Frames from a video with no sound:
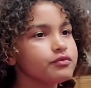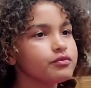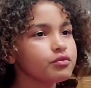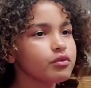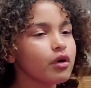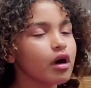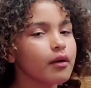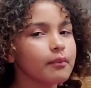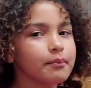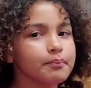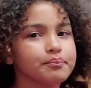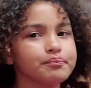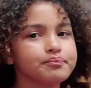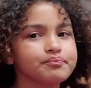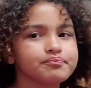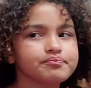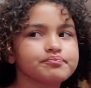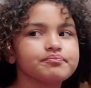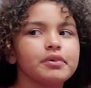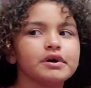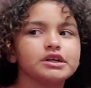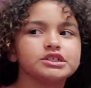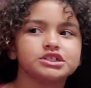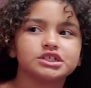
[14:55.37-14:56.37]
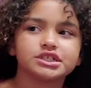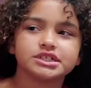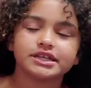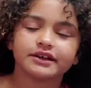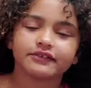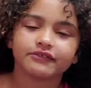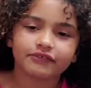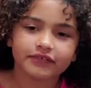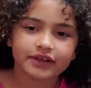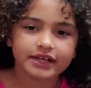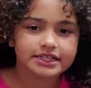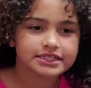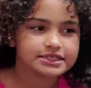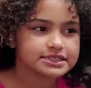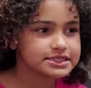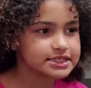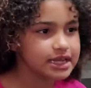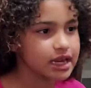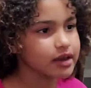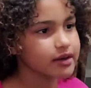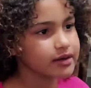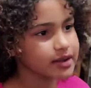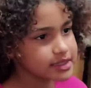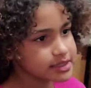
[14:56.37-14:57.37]
a bunch of different
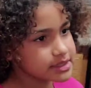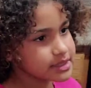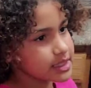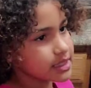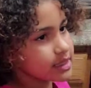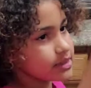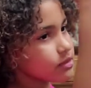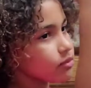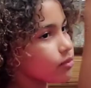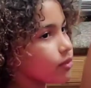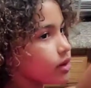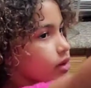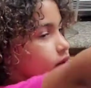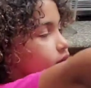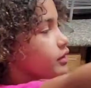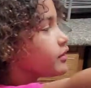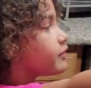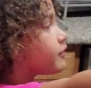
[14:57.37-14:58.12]
series, like the one in the